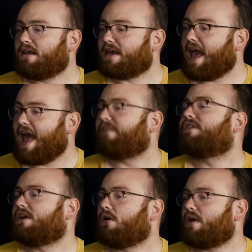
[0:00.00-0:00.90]
you have
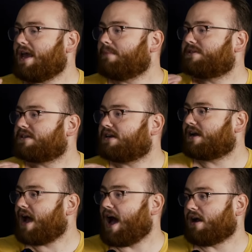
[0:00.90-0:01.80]
to go Apes,
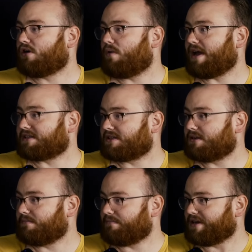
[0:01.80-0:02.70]

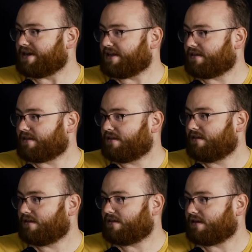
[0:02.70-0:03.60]
Conquest, Beneath,
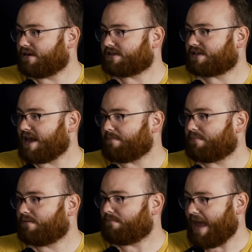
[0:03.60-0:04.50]

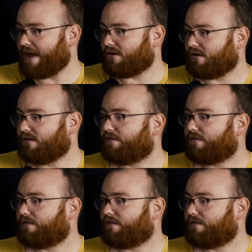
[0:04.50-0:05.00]
Escape, Battle.